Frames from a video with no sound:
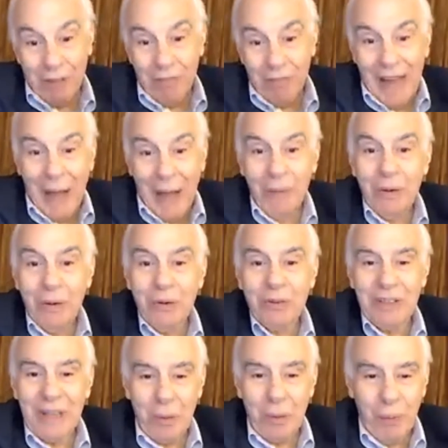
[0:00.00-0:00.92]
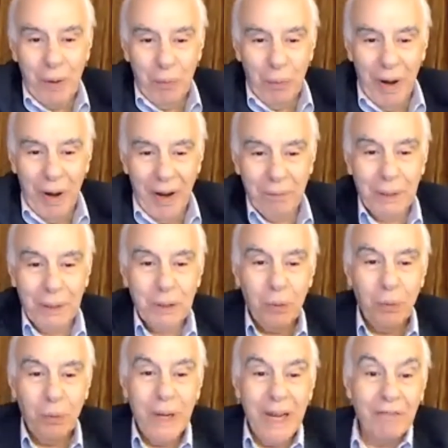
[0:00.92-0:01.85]
values that we want, but do
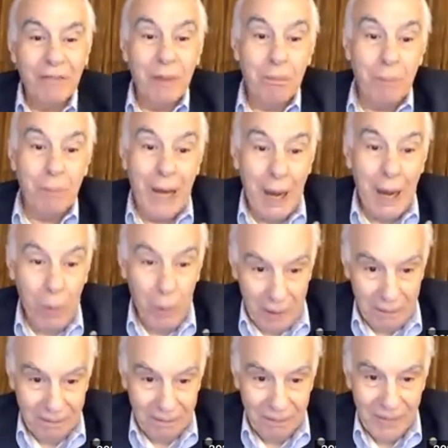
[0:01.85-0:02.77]
we have the power?